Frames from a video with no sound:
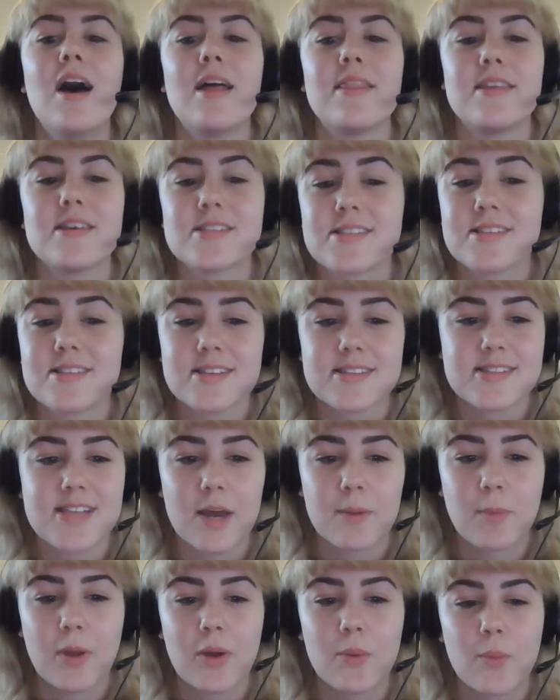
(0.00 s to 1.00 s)
This is a
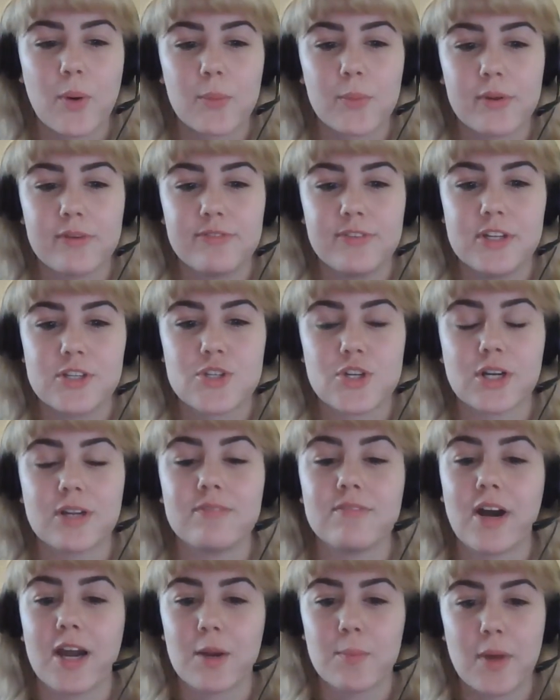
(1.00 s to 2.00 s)
segment where we feature
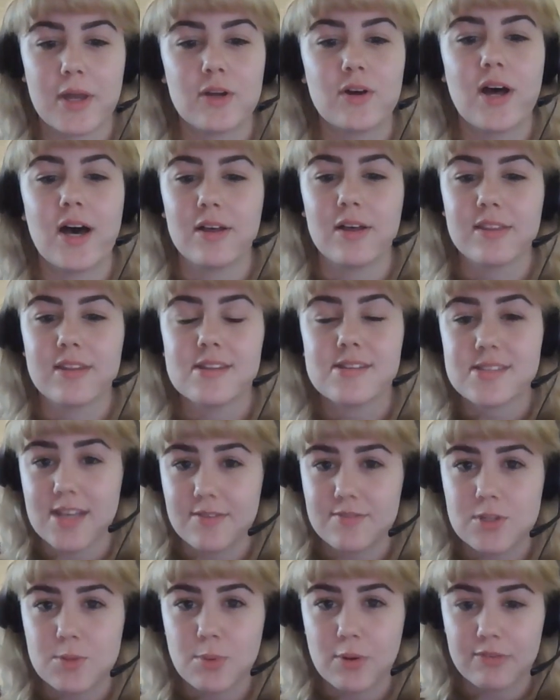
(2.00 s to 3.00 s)
environmental health and
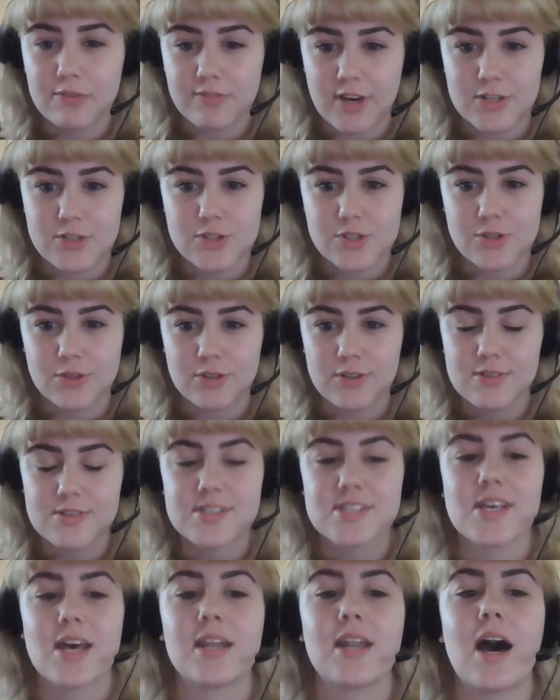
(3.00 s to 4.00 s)
safety
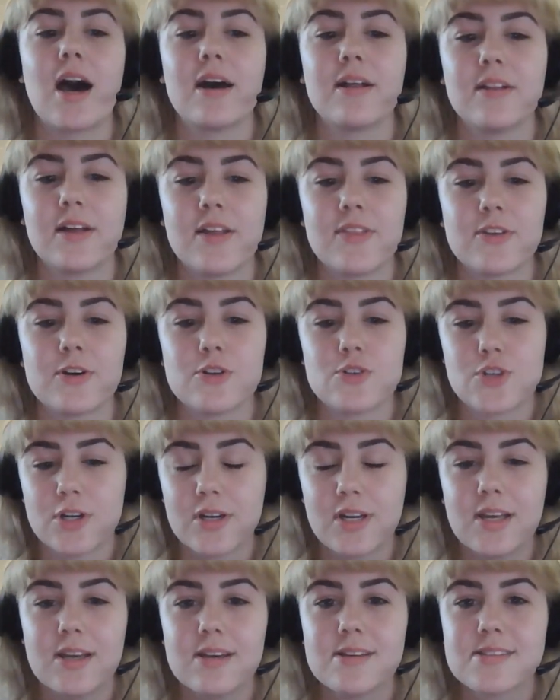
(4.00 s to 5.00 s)
professionals and highlight their
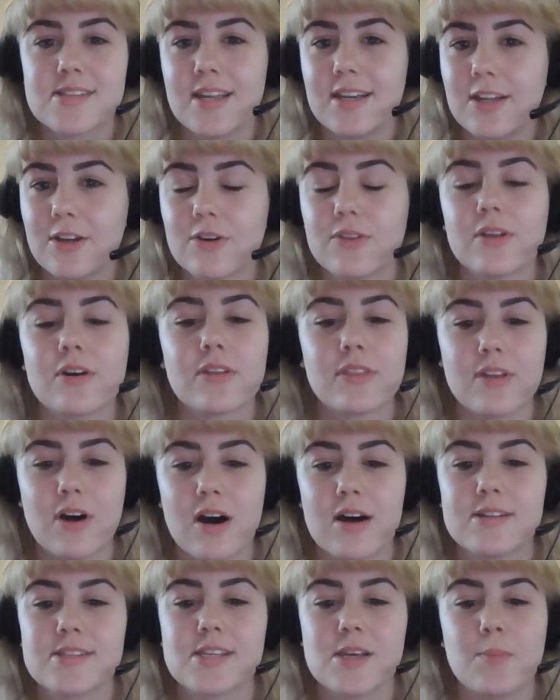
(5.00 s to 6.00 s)
journeys and hear their
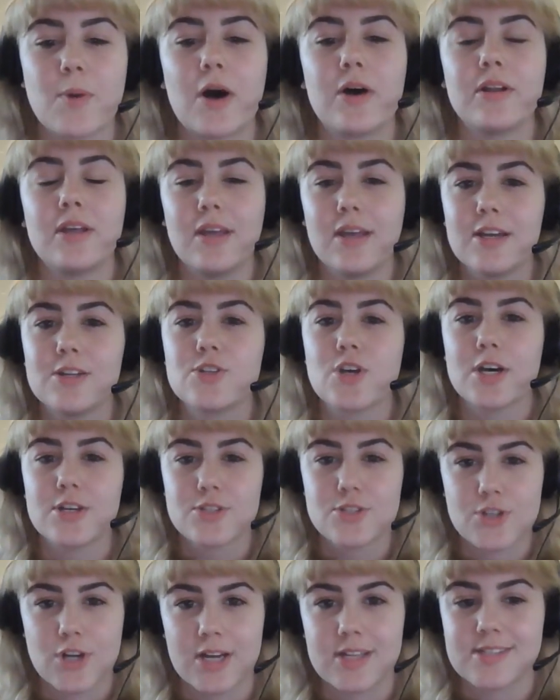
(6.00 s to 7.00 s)
thoughts about
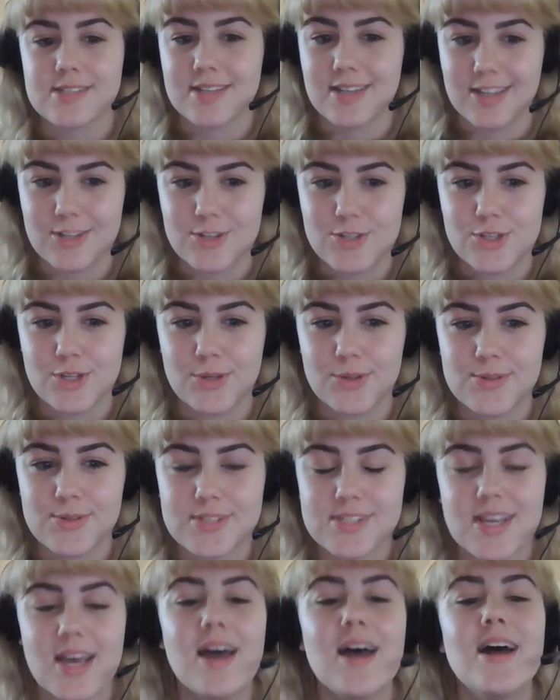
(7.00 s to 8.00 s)
EHS trends and
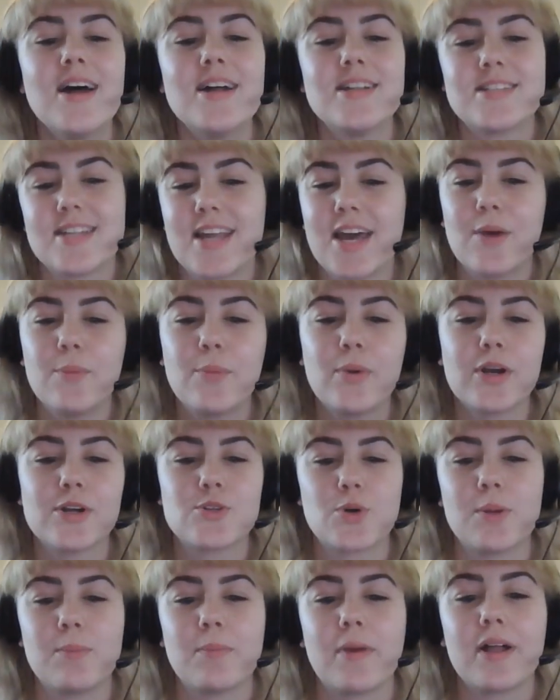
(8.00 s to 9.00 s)
issues. Today, we are
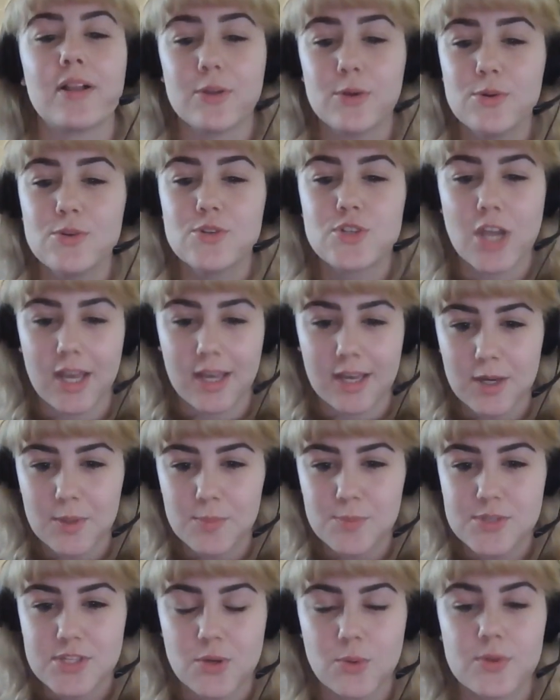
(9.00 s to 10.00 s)
joined by Luke
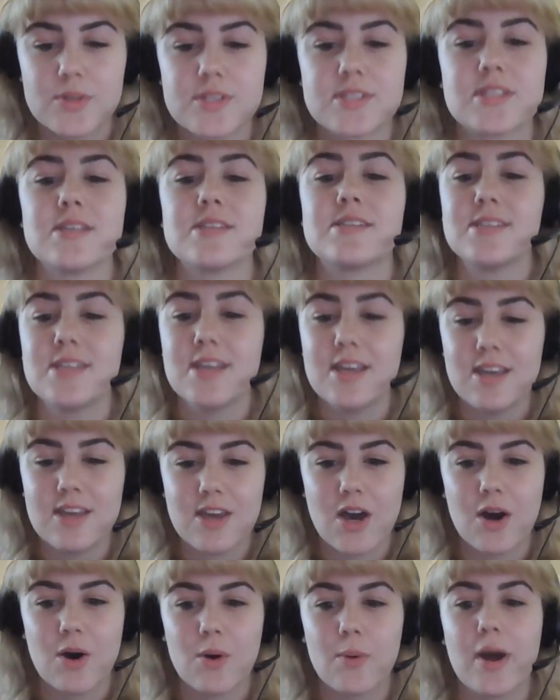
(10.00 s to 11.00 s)
Jacobs, who is the
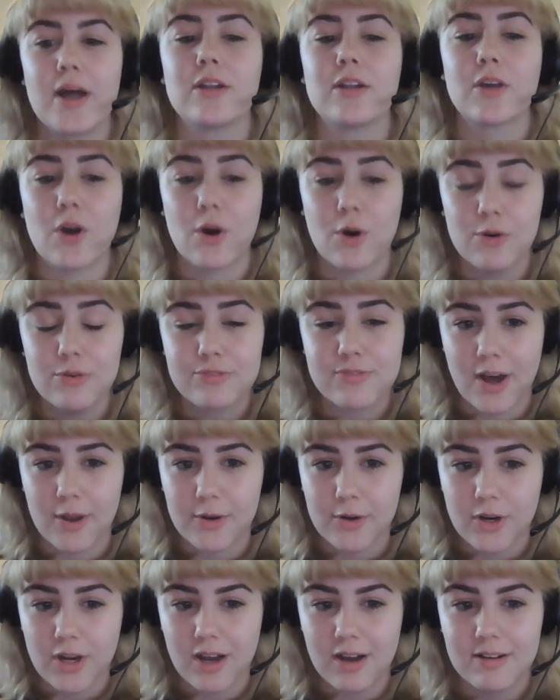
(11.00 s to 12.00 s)
CEO and co
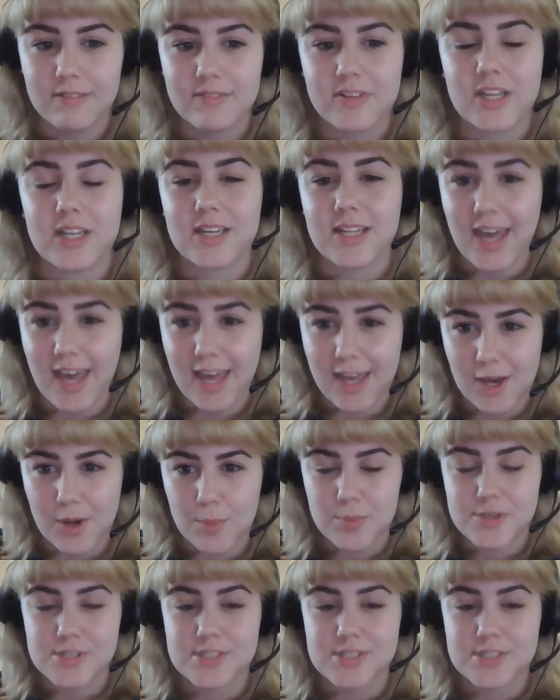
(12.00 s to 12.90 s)
founder of Encamp.